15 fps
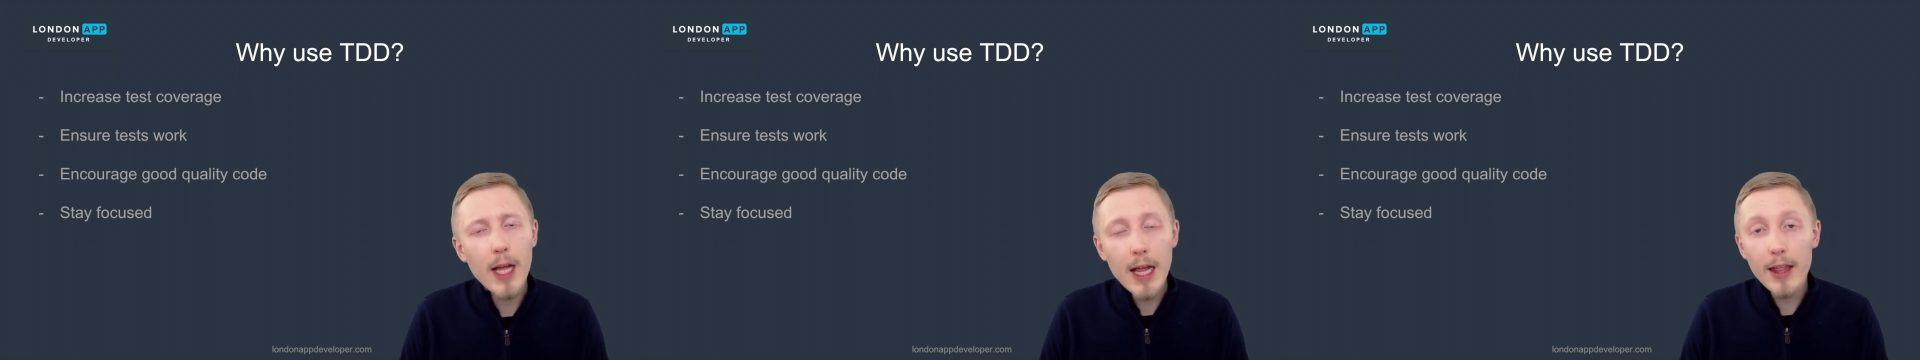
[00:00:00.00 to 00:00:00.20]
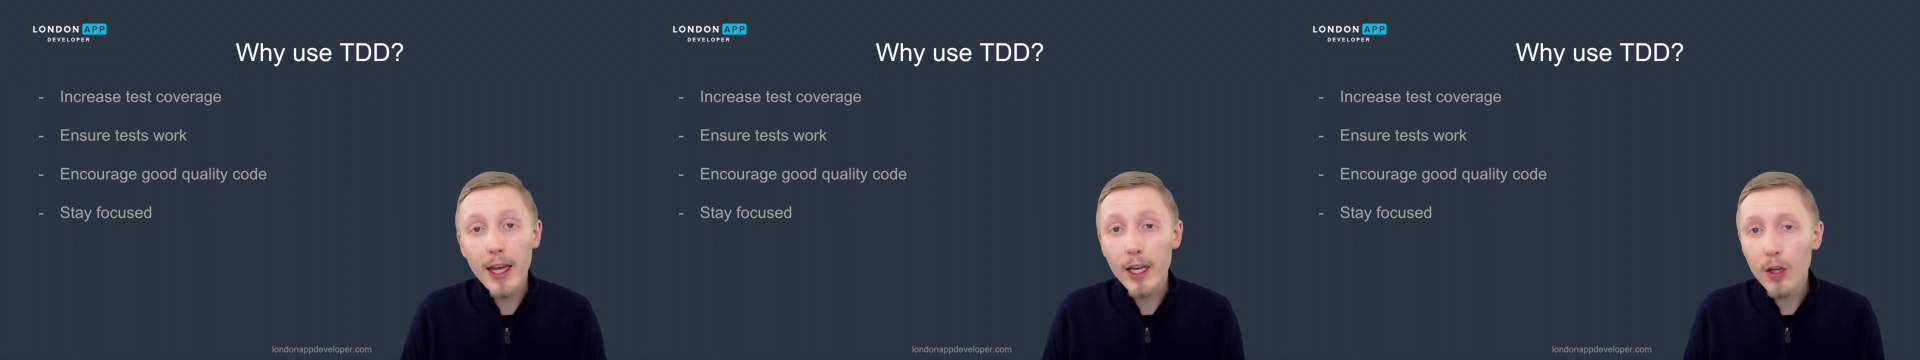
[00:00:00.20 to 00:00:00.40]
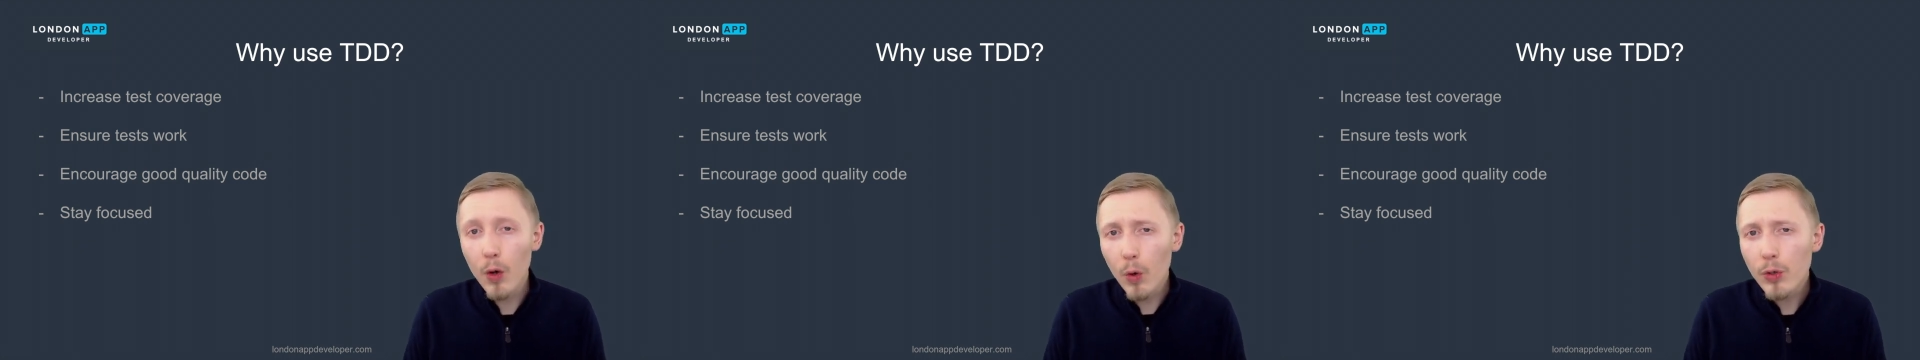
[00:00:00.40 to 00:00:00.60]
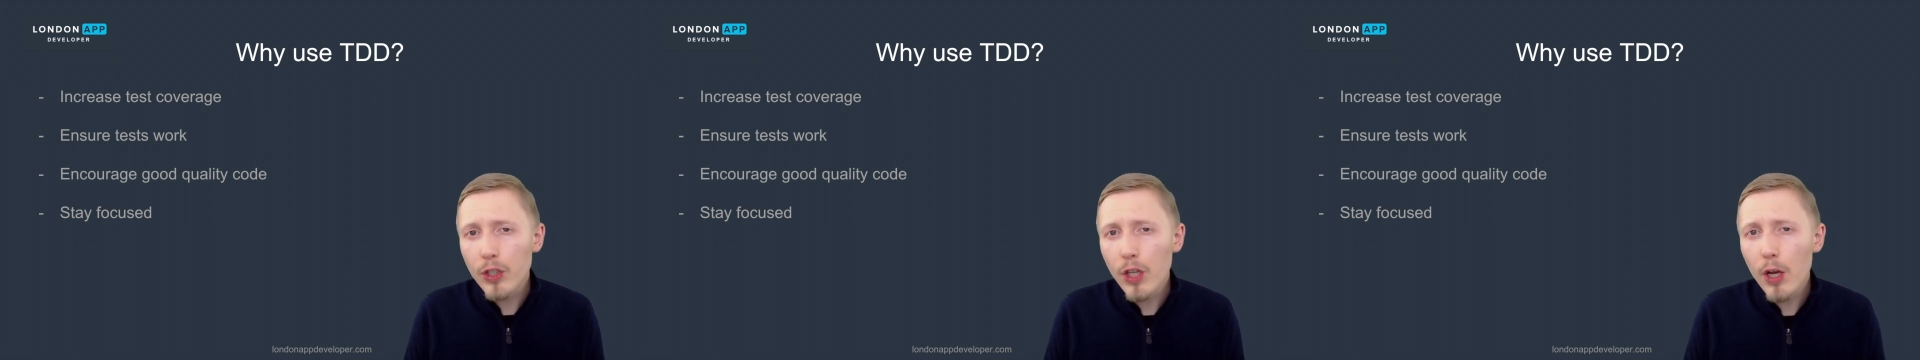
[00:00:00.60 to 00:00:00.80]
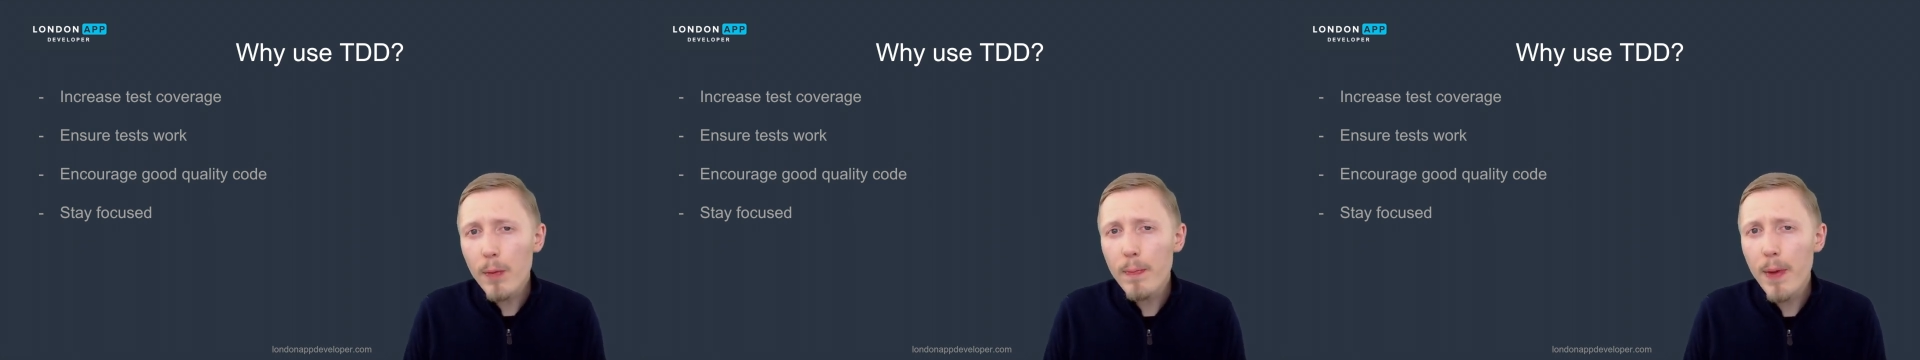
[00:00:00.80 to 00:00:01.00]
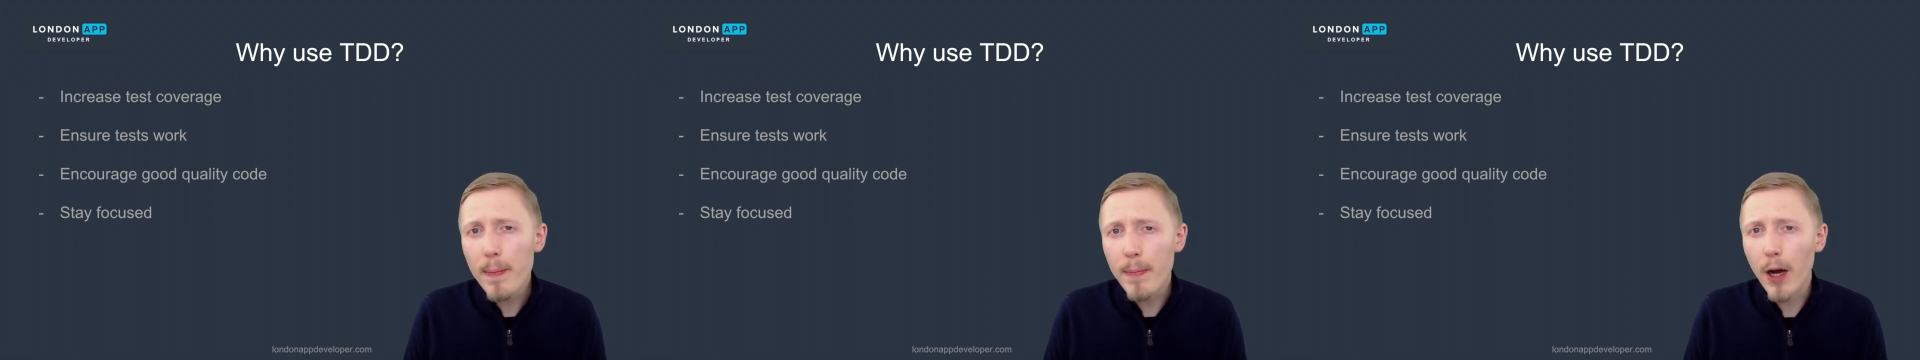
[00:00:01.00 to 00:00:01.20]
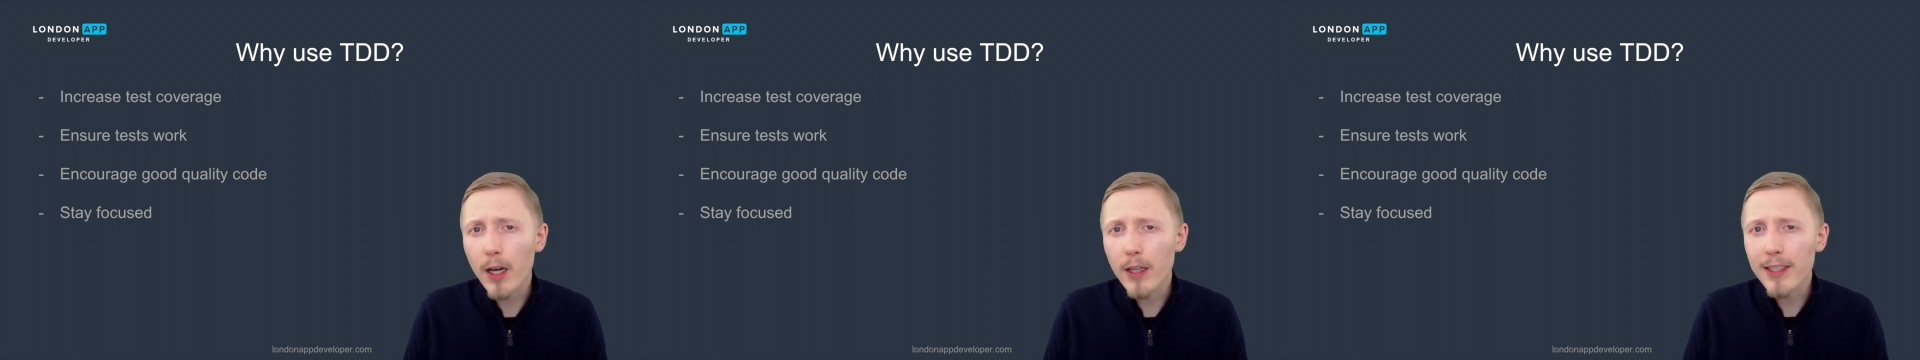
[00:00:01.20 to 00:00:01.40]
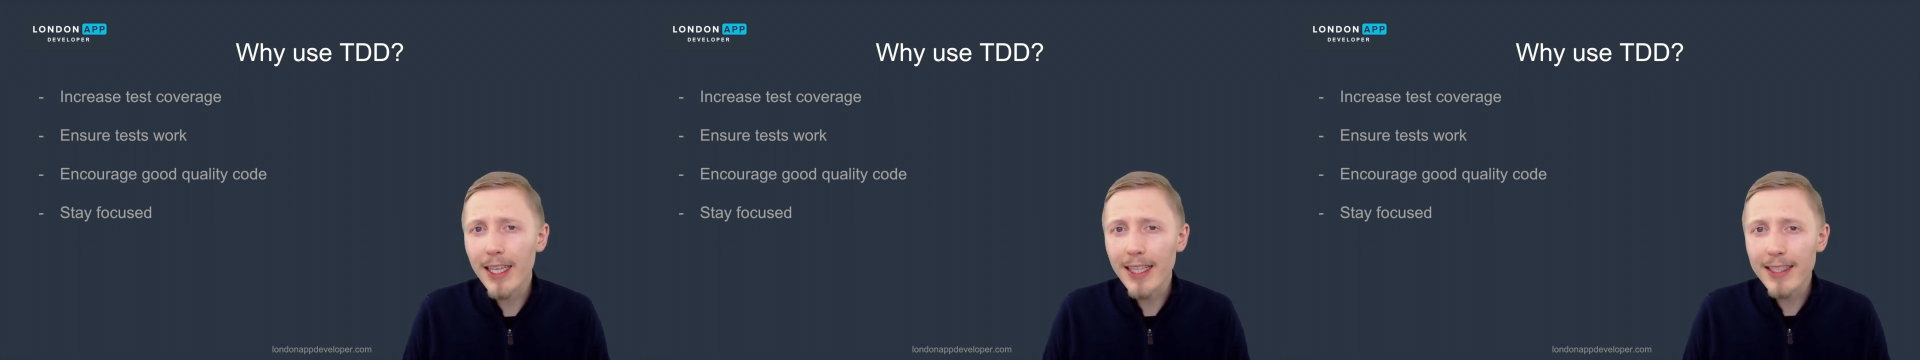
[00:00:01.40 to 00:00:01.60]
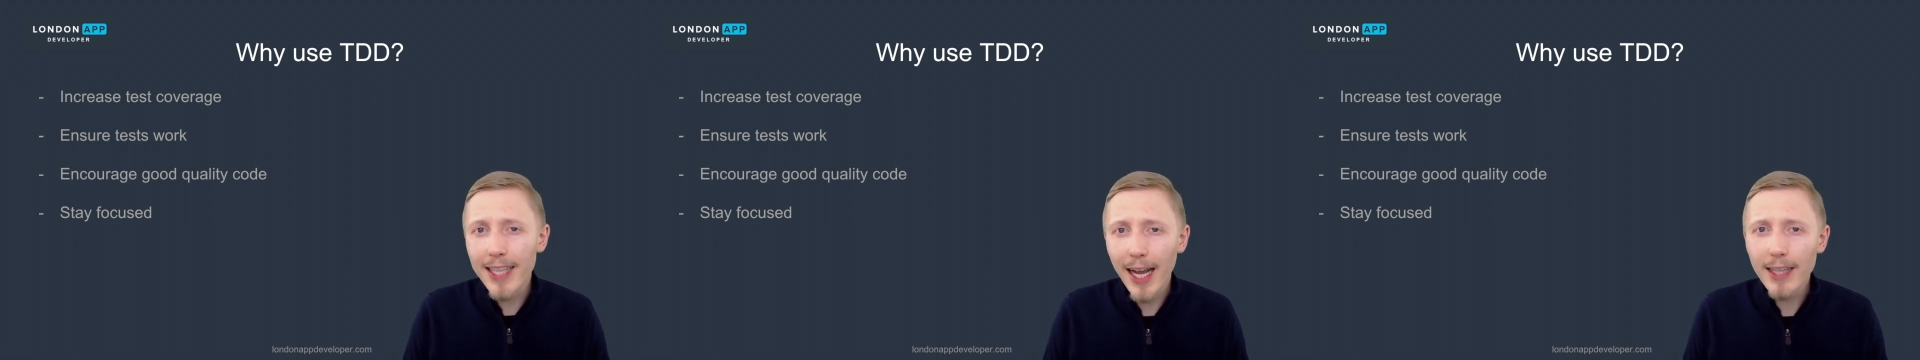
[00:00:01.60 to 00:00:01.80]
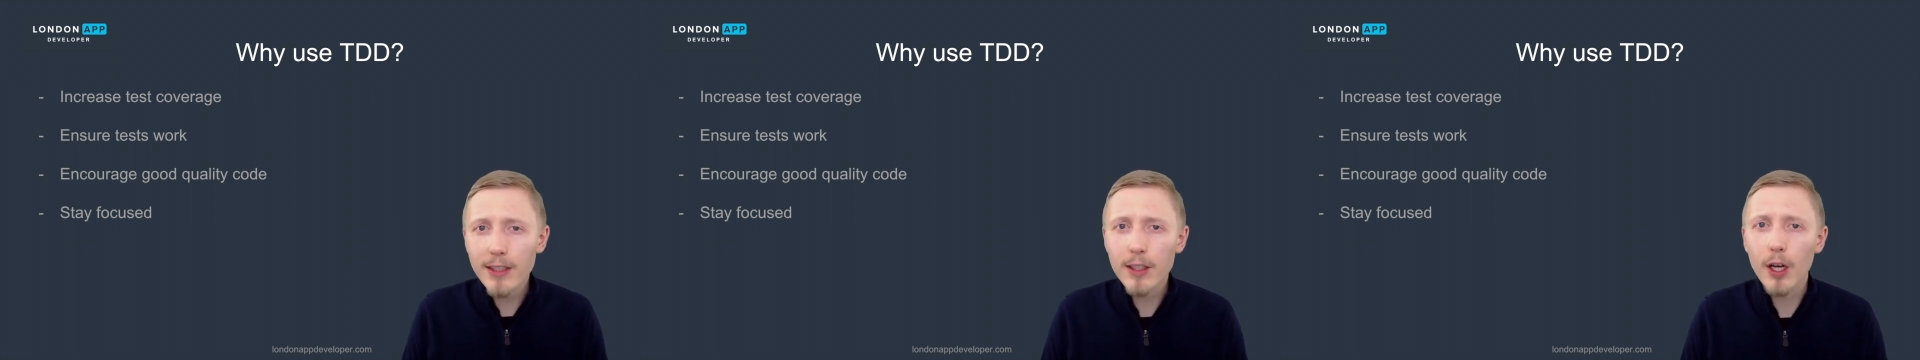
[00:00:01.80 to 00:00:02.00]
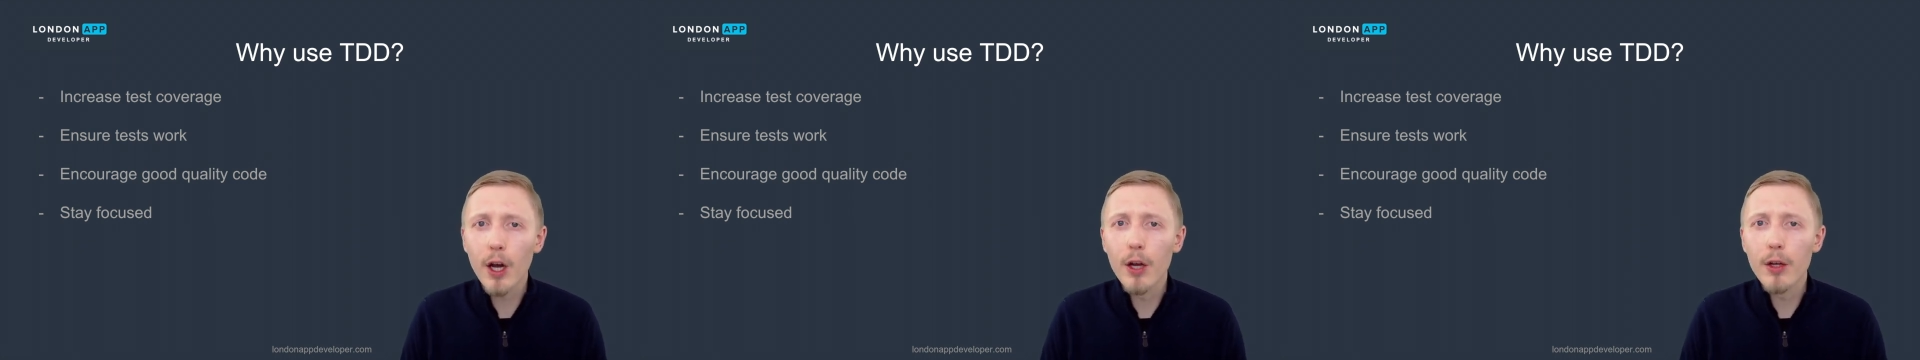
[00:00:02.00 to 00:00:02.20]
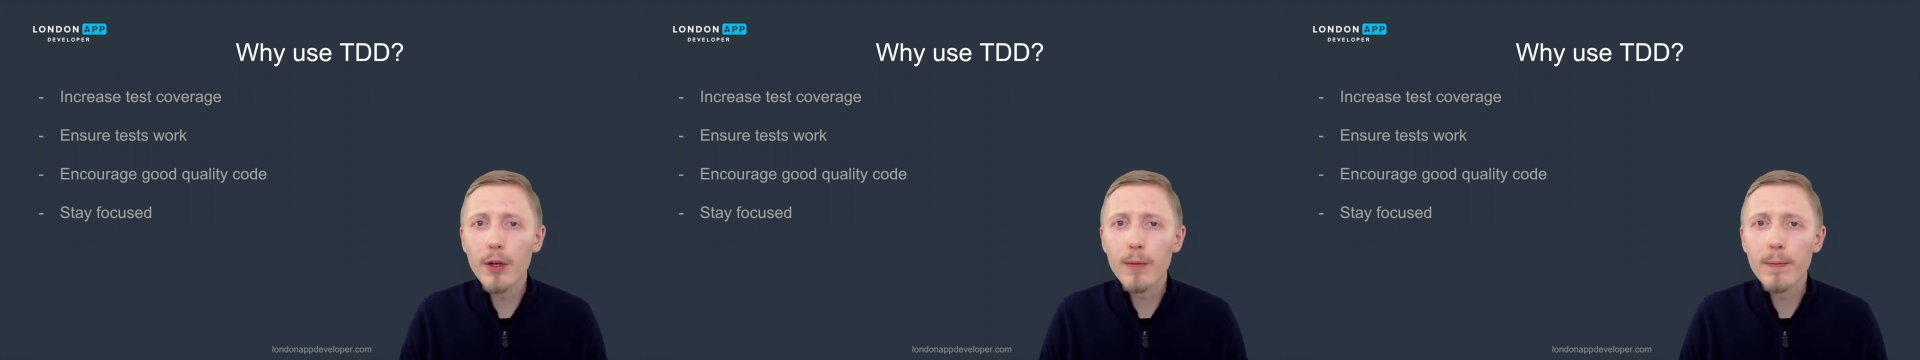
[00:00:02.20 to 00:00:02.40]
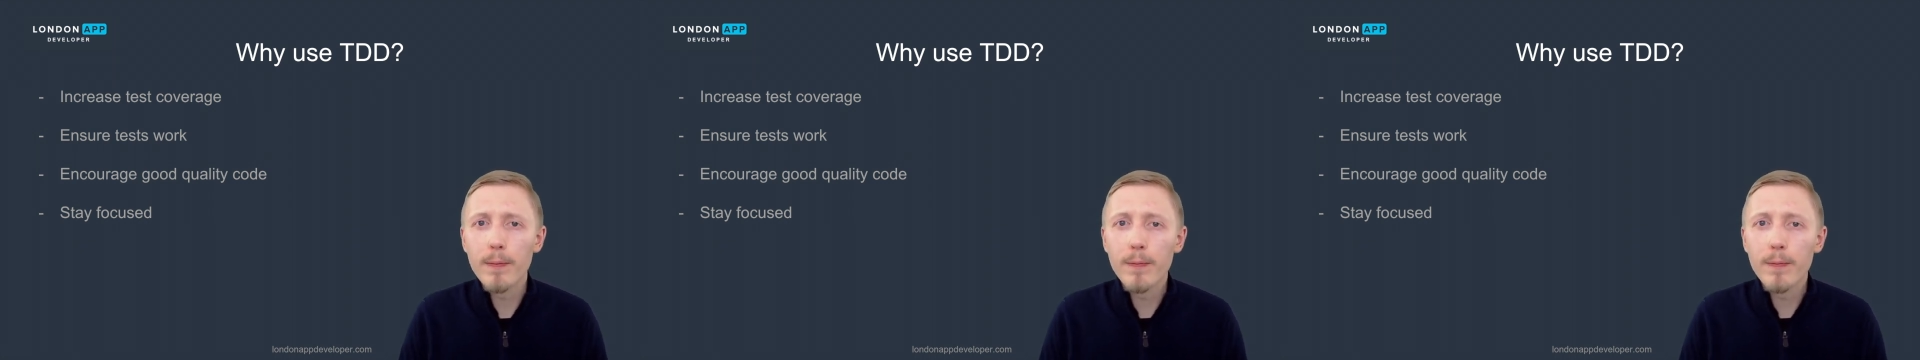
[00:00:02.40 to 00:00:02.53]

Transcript: there can also be bugs in test code.